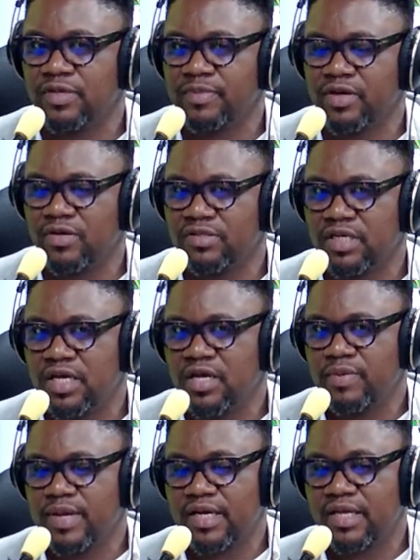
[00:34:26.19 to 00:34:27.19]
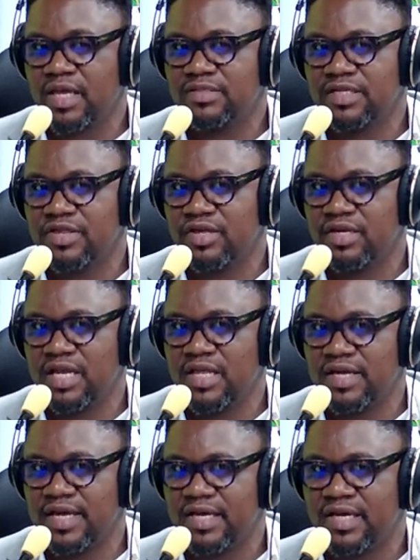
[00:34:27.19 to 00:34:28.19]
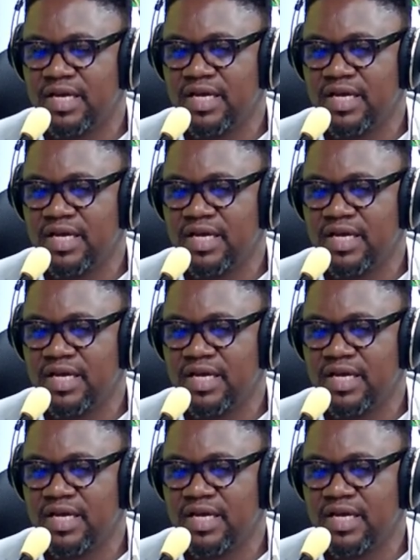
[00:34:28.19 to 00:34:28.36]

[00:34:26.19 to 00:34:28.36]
because we had Kingsley Chinda there